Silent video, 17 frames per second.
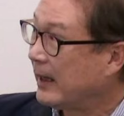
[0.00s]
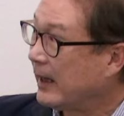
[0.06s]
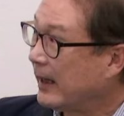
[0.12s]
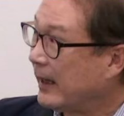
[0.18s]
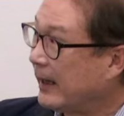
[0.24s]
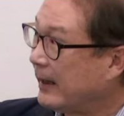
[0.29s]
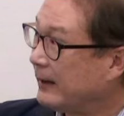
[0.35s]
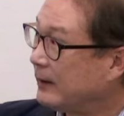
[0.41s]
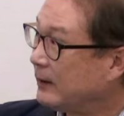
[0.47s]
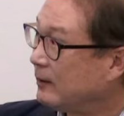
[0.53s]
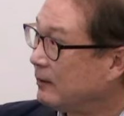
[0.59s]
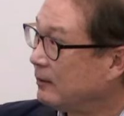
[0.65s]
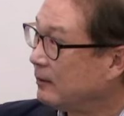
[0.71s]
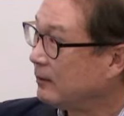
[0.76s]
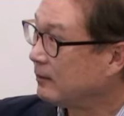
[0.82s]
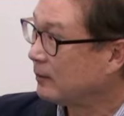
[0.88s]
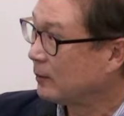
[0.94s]
And
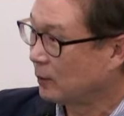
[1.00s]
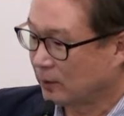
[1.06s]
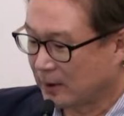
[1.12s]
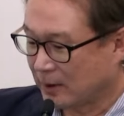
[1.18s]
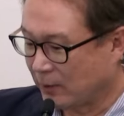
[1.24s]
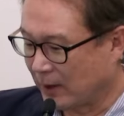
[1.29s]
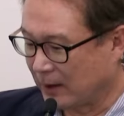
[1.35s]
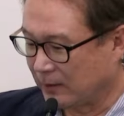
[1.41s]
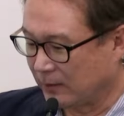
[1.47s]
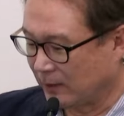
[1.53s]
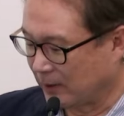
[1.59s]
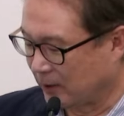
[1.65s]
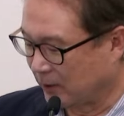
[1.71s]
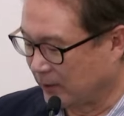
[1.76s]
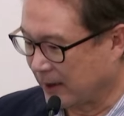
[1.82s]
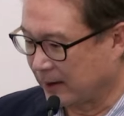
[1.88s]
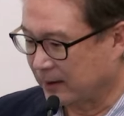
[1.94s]
those are
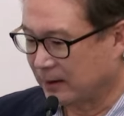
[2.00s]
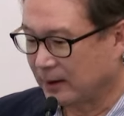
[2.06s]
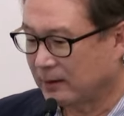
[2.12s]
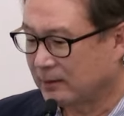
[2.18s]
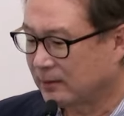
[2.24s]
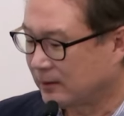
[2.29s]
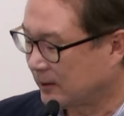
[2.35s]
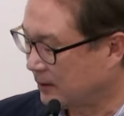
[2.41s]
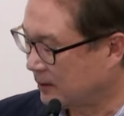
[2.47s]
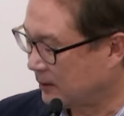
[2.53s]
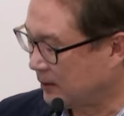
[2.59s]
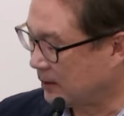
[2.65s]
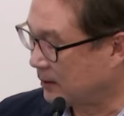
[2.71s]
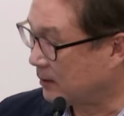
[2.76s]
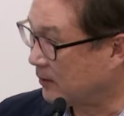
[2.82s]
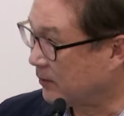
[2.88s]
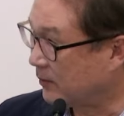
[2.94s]
well-known techniques
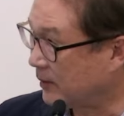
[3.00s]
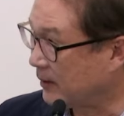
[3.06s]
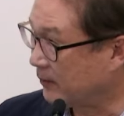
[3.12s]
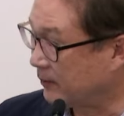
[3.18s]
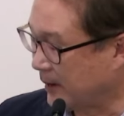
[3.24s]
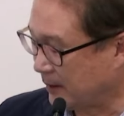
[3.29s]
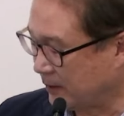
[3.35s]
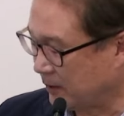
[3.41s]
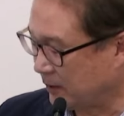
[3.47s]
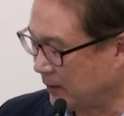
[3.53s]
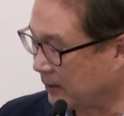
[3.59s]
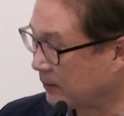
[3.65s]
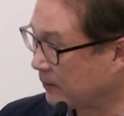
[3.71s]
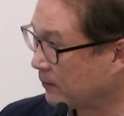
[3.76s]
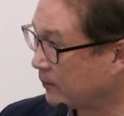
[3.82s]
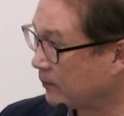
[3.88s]
in fine-tuning.